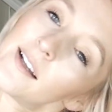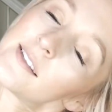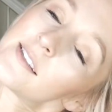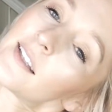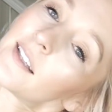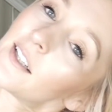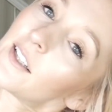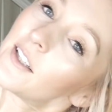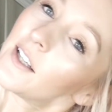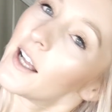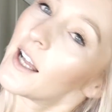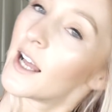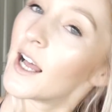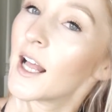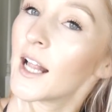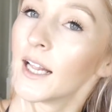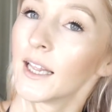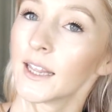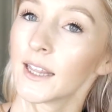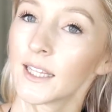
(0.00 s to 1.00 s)
it's a little,
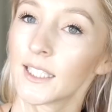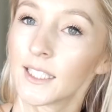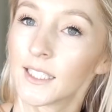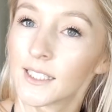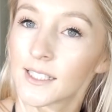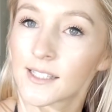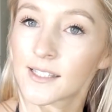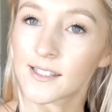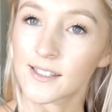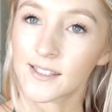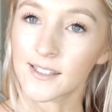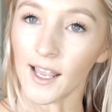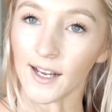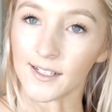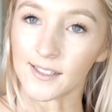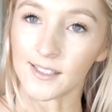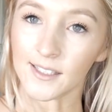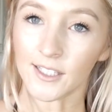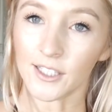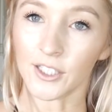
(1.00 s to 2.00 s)
little
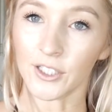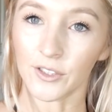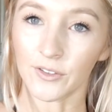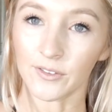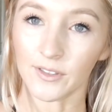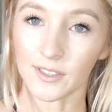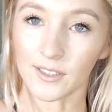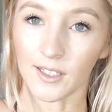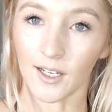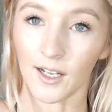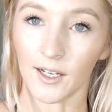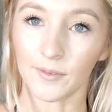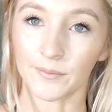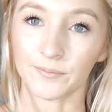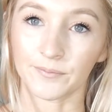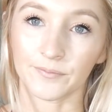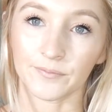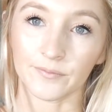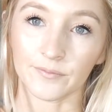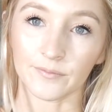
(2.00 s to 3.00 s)
sexy cute, the top.